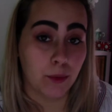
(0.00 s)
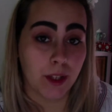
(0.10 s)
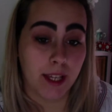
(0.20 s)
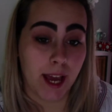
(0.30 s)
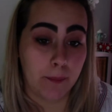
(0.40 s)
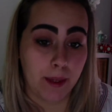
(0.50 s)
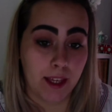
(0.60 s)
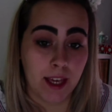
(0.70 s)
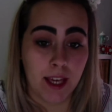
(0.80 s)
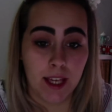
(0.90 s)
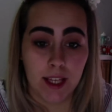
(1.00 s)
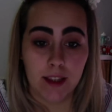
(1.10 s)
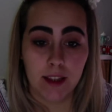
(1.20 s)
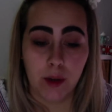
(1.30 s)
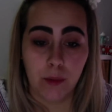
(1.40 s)
really happy.
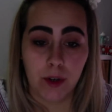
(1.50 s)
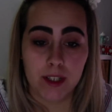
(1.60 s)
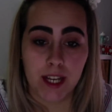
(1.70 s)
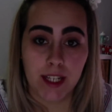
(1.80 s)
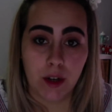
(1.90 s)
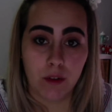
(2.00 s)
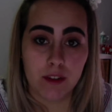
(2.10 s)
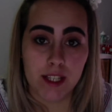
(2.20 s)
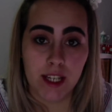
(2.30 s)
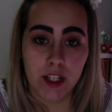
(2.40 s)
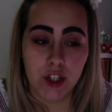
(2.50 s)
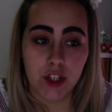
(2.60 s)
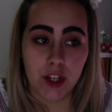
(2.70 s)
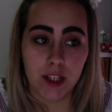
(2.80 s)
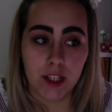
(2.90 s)
They were €10
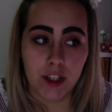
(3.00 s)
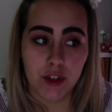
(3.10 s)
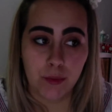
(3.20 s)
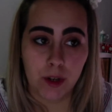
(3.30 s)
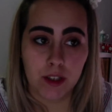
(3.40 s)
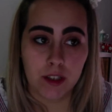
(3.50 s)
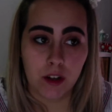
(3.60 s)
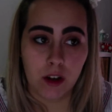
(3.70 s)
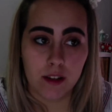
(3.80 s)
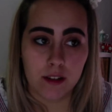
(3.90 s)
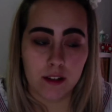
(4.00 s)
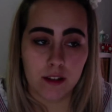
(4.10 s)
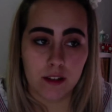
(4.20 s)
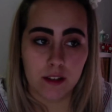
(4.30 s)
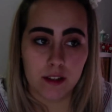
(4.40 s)
each. Each one
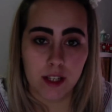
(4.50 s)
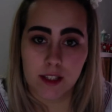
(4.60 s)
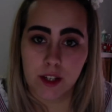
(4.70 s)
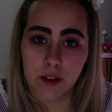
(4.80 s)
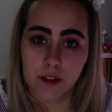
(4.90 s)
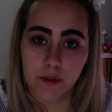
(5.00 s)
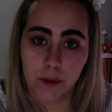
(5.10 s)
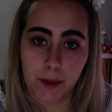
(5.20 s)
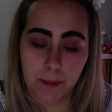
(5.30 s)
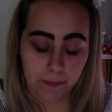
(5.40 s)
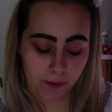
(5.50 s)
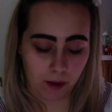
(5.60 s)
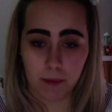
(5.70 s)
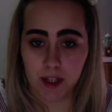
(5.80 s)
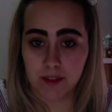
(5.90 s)
cost €6 for me
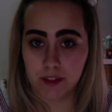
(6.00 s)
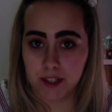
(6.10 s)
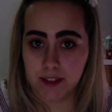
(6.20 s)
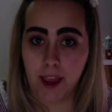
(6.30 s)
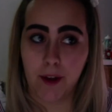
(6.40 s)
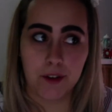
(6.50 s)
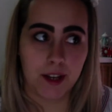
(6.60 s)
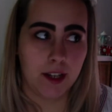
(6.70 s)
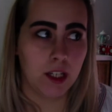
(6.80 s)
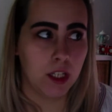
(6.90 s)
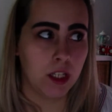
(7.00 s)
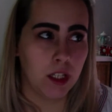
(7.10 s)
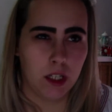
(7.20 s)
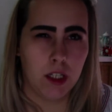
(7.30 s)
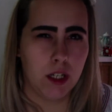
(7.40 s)
because of the discount and
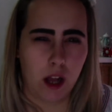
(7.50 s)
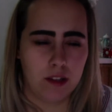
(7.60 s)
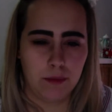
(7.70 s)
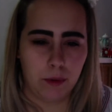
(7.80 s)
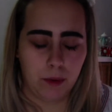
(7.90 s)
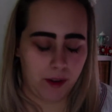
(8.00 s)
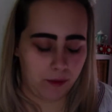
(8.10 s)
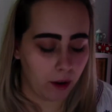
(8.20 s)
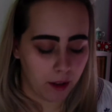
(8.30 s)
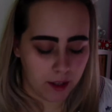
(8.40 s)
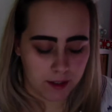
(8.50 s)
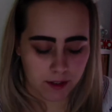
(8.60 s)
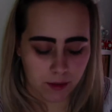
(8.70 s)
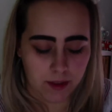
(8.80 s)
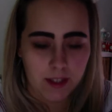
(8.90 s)
customer, whatever.
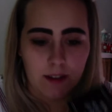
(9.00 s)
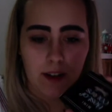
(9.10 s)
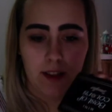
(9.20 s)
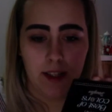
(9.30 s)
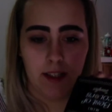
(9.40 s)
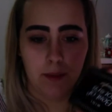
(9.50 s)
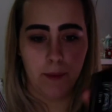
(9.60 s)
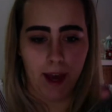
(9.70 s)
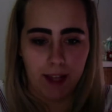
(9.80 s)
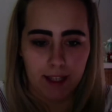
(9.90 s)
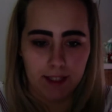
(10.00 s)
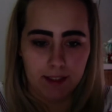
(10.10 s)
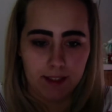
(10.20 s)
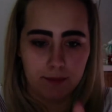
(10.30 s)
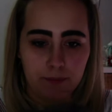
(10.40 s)
So these are the little
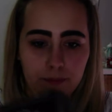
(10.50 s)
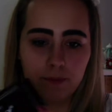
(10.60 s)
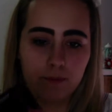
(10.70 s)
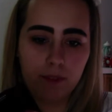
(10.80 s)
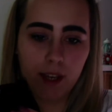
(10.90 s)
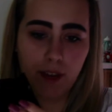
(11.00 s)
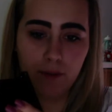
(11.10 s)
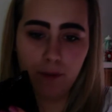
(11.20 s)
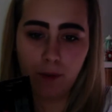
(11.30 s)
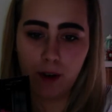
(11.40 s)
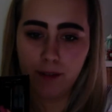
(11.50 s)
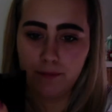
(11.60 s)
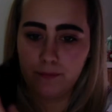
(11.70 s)
palettes. I have 4.